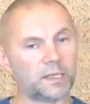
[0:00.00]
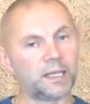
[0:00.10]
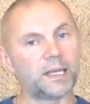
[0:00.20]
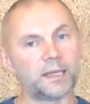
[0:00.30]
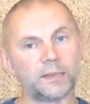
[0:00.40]
You
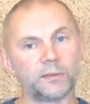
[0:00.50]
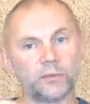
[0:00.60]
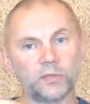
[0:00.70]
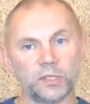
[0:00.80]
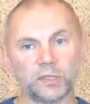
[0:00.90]
should
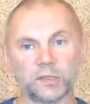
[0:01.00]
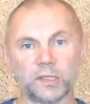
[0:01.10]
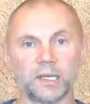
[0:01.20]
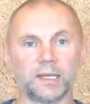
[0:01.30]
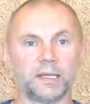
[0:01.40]
learn to
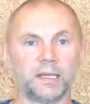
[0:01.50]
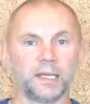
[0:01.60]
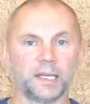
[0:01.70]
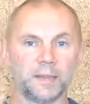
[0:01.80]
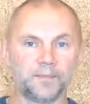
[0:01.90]
make
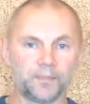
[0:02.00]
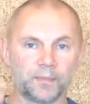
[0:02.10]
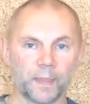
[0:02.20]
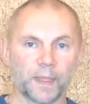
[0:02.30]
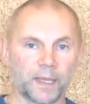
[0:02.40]

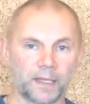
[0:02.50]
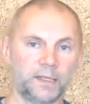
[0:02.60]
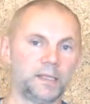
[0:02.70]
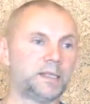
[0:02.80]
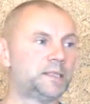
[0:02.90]
observations
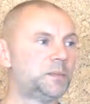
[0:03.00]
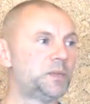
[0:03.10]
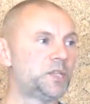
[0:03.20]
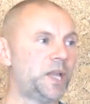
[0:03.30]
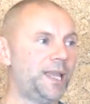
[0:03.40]
without
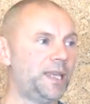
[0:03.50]
blaming.